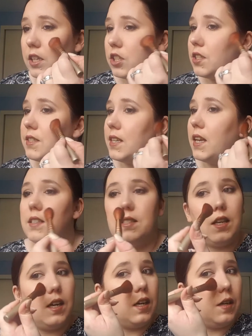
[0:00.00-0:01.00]
and just sets
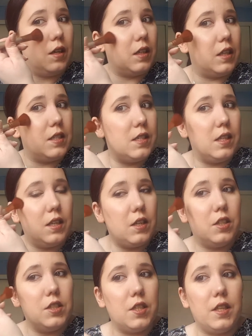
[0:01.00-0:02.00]
that concealer
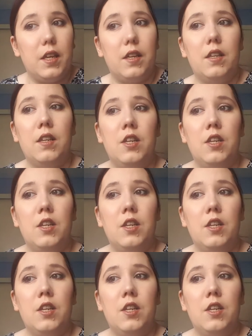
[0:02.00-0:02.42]
under there